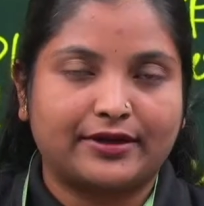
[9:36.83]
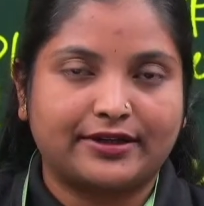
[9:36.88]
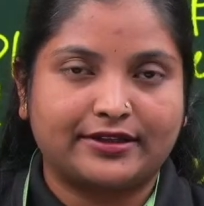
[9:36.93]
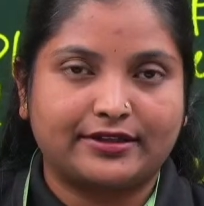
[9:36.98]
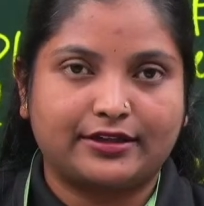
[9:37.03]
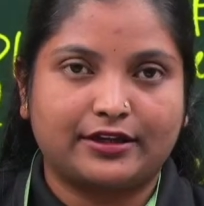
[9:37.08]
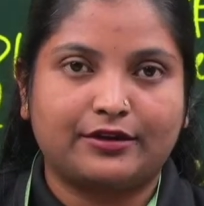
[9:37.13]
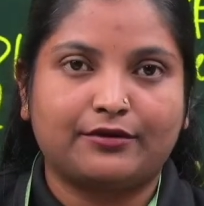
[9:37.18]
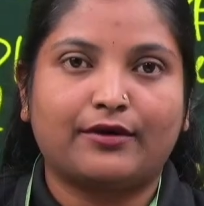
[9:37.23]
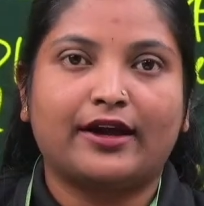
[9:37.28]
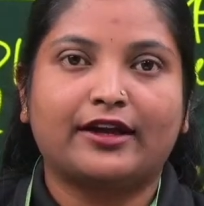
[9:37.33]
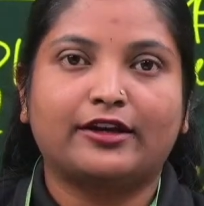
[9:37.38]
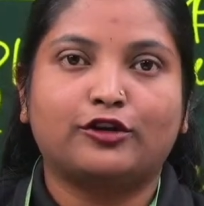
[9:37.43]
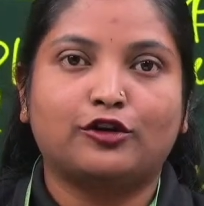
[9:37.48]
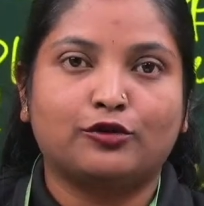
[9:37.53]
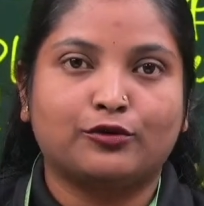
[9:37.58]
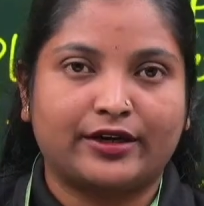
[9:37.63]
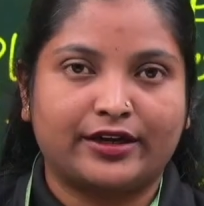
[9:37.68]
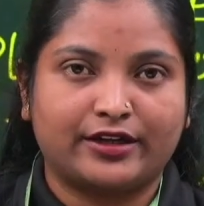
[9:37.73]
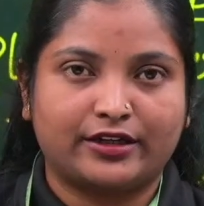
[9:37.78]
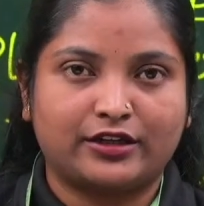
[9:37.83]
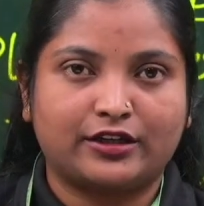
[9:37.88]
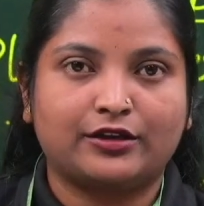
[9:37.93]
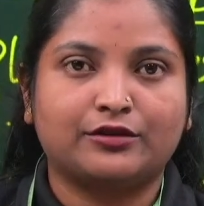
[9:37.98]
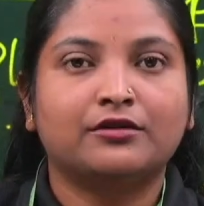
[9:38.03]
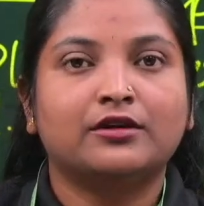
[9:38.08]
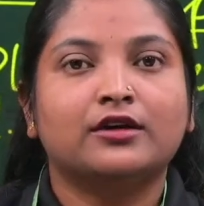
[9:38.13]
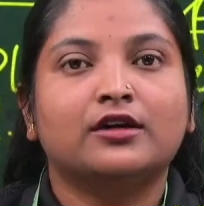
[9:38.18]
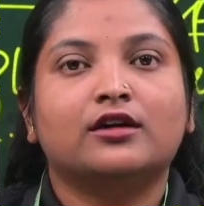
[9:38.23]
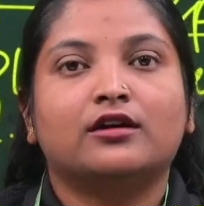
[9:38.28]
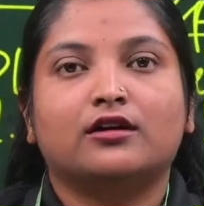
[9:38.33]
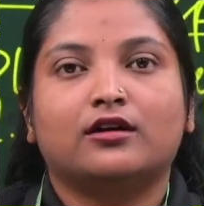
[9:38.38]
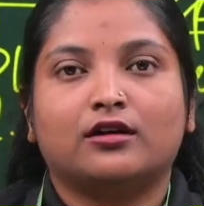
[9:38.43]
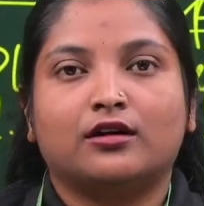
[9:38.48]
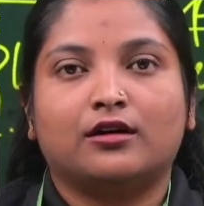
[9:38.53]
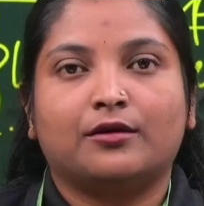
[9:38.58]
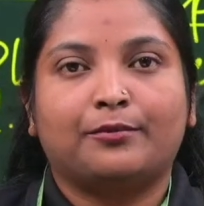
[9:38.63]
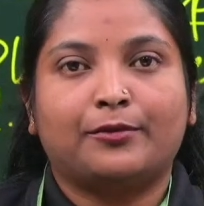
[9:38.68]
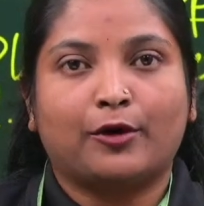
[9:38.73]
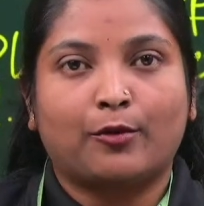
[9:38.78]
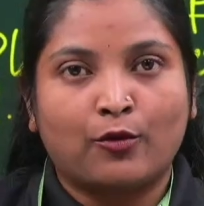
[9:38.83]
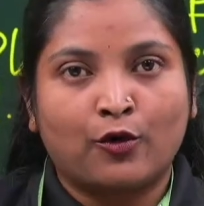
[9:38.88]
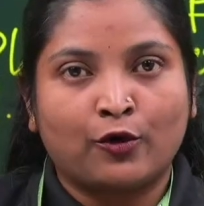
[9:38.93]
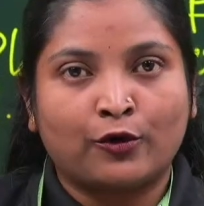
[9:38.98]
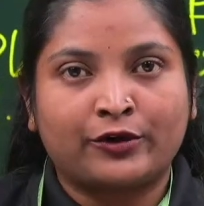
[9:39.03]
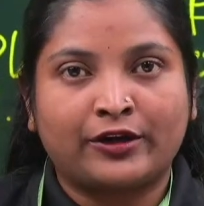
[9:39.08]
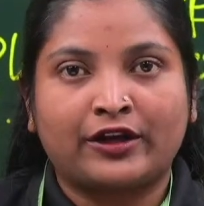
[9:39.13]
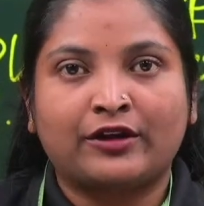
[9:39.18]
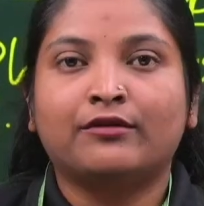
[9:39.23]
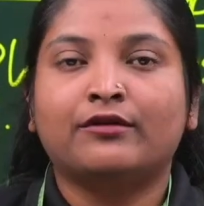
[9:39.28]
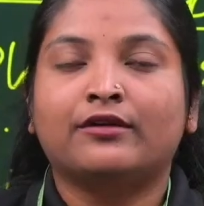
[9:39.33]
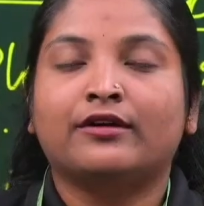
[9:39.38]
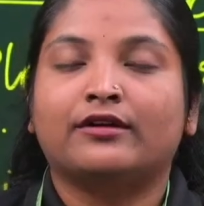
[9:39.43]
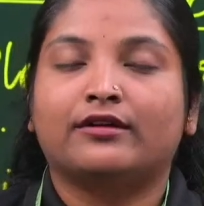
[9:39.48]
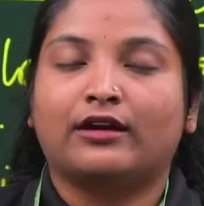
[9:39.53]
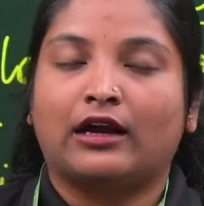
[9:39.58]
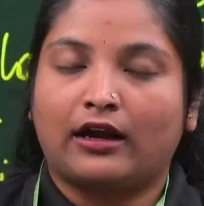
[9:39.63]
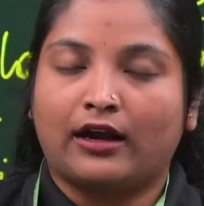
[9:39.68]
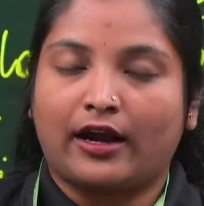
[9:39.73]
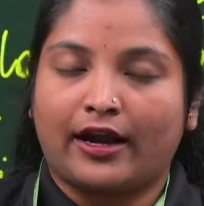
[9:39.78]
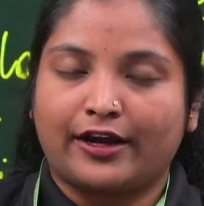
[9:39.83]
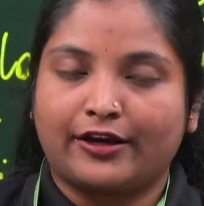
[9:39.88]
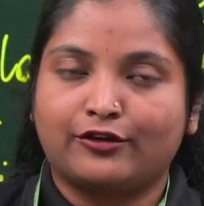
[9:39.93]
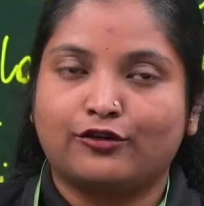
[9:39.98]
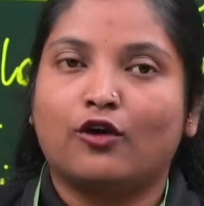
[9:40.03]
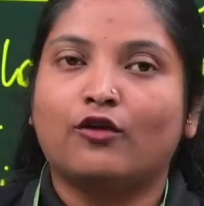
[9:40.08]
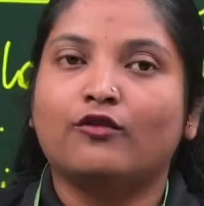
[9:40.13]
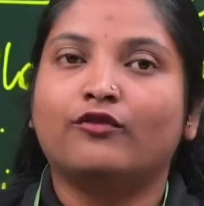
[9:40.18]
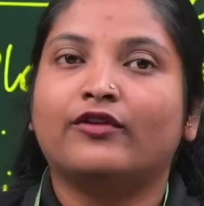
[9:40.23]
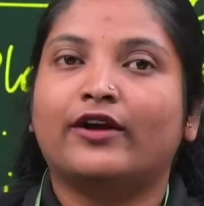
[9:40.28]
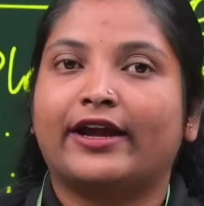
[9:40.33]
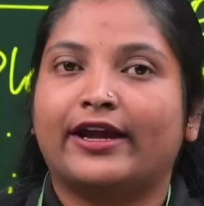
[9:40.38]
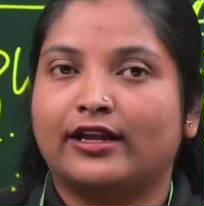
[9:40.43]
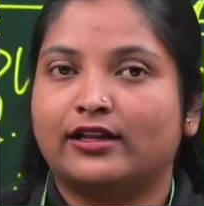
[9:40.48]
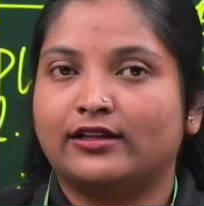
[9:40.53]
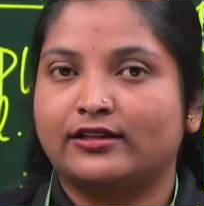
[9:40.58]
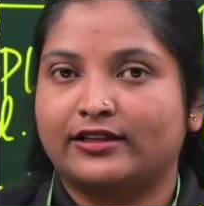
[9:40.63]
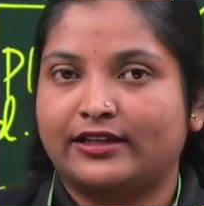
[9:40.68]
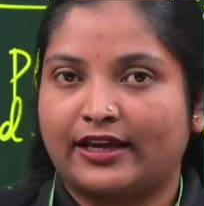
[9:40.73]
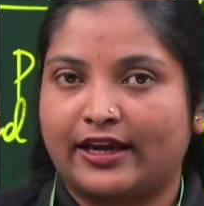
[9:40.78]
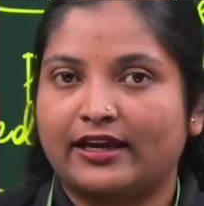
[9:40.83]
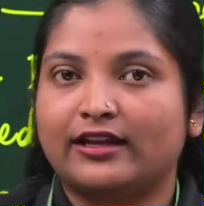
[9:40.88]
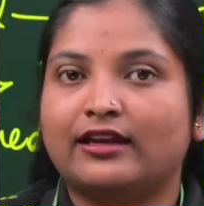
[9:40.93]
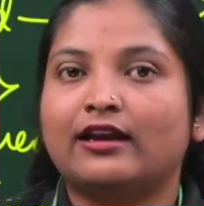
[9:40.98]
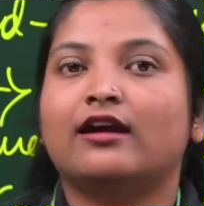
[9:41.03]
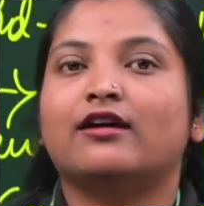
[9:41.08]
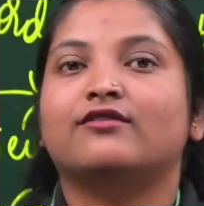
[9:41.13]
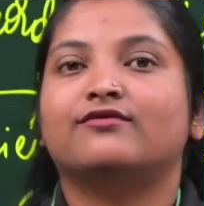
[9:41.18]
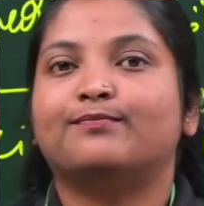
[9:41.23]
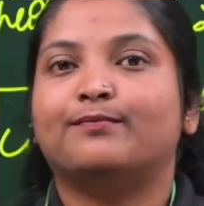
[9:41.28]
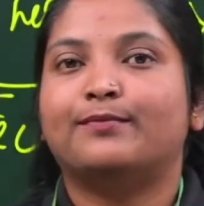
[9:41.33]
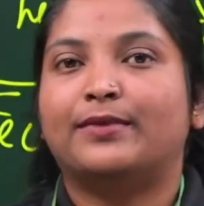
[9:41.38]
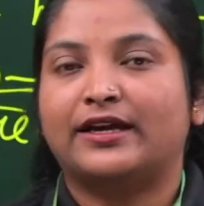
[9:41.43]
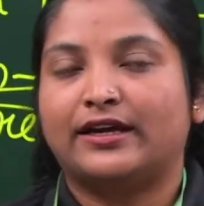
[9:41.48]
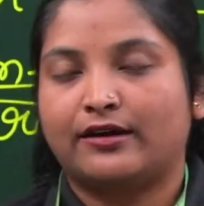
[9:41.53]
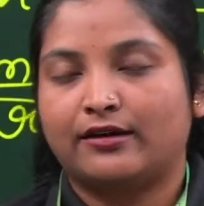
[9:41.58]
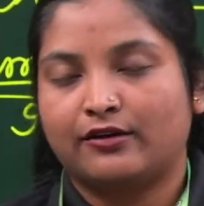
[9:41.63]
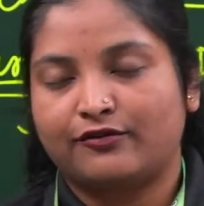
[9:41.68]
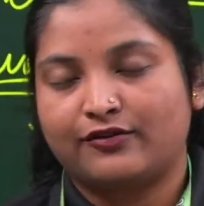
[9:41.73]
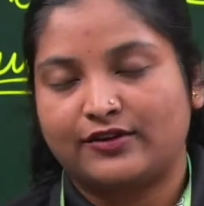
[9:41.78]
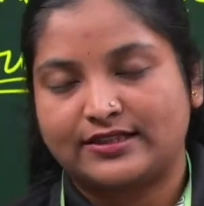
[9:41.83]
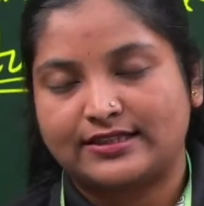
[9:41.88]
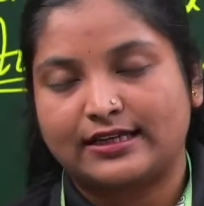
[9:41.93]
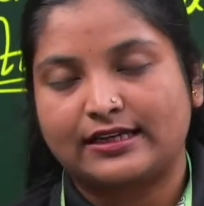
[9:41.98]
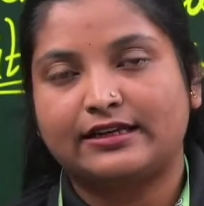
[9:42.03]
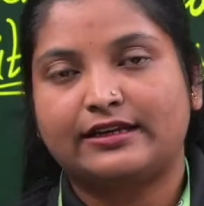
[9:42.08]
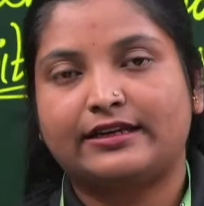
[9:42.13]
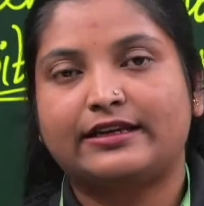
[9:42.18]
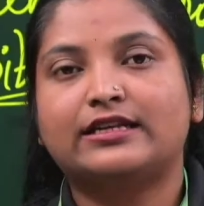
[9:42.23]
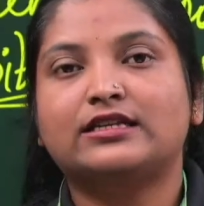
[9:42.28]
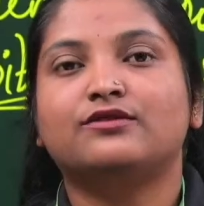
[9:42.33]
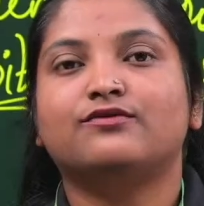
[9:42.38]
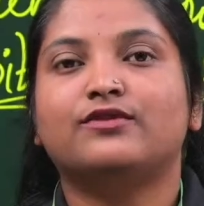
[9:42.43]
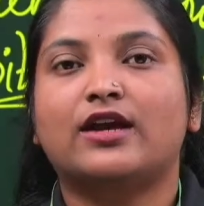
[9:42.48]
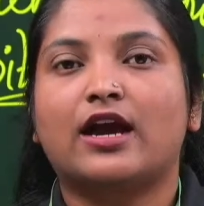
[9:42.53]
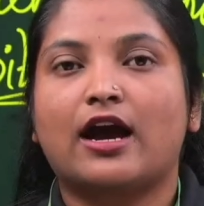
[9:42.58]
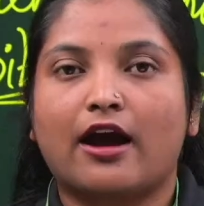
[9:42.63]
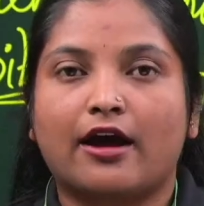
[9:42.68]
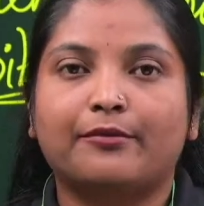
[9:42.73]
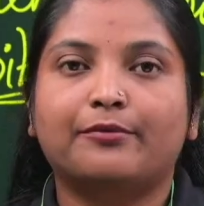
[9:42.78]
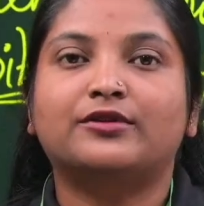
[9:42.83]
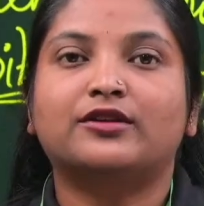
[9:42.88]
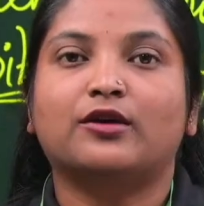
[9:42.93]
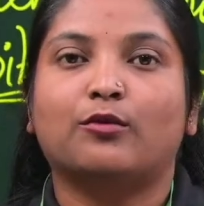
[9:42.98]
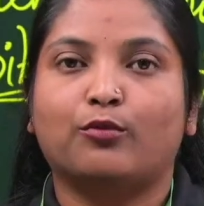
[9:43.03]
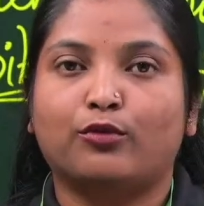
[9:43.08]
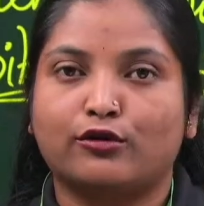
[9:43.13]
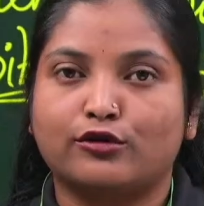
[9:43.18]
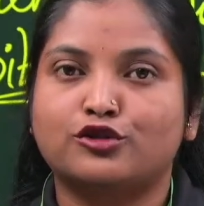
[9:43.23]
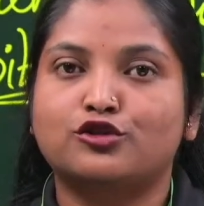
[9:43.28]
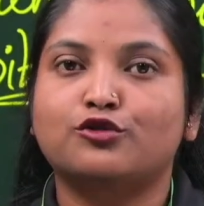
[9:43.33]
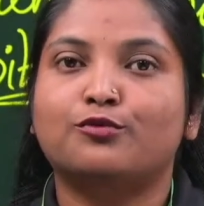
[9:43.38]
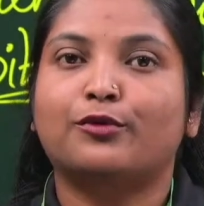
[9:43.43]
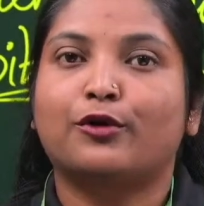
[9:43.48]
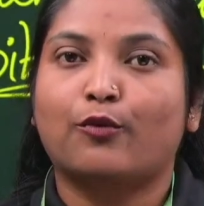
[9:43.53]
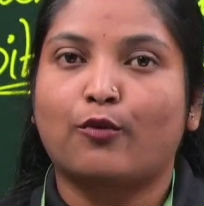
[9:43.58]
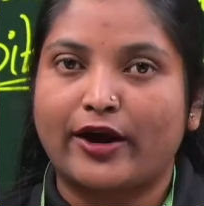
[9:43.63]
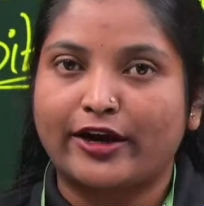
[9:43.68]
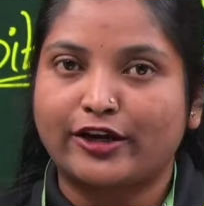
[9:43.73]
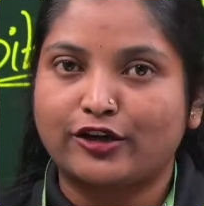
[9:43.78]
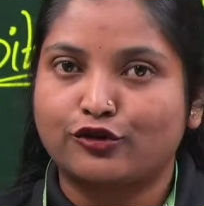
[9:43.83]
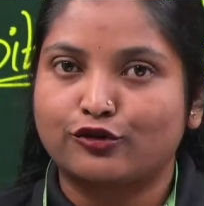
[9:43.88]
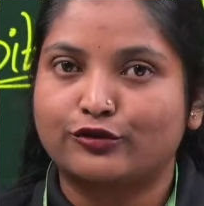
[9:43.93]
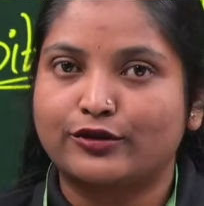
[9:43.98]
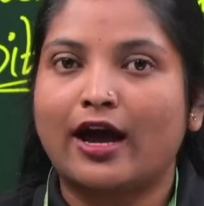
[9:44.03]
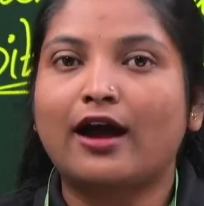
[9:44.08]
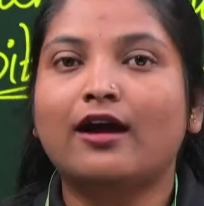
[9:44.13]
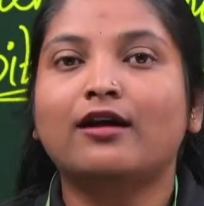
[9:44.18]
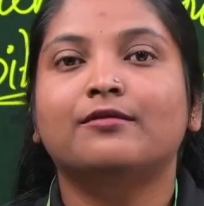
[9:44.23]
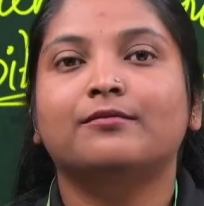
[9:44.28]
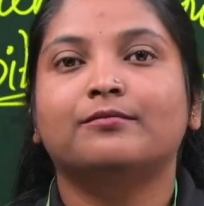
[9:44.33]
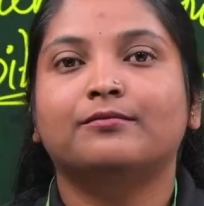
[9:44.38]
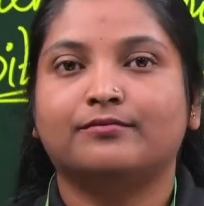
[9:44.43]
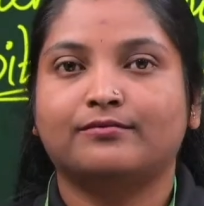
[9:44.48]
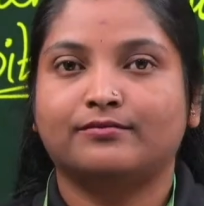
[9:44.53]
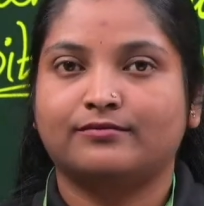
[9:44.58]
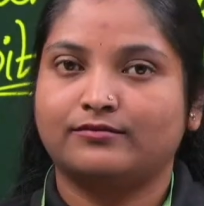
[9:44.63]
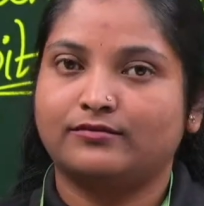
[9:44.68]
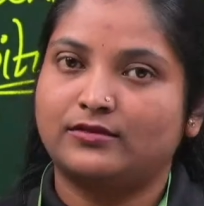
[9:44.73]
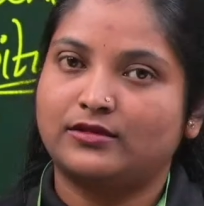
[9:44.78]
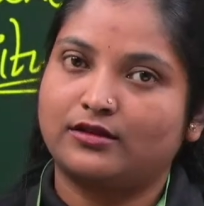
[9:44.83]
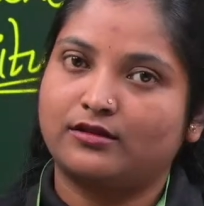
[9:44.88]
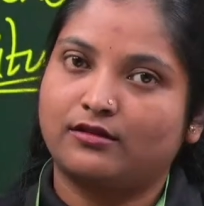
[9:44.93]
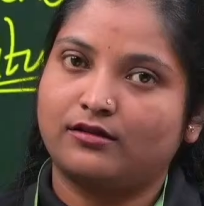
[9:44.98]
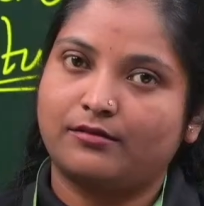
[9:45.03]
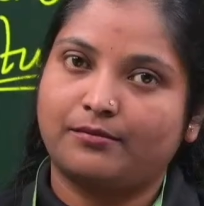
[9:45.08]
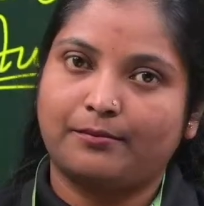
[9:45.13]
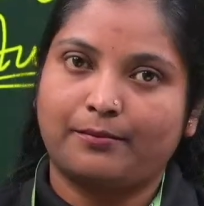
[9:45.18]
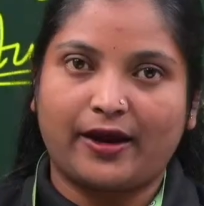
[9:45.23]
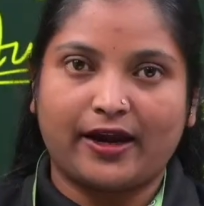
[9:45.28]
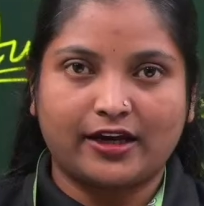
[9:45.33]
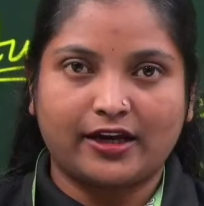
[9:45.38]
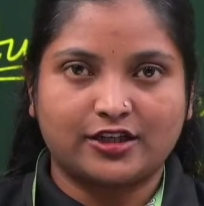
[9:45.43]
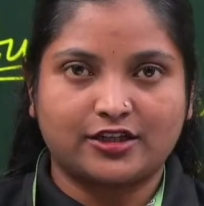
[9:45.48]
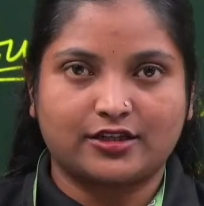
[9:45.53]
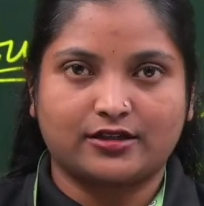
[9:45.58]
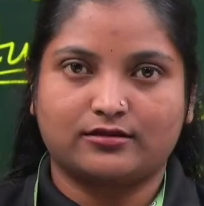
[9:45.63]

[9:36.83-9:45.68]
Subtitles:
and curative, promotive kind of healthcare facilities we are supposed to provide to the patients.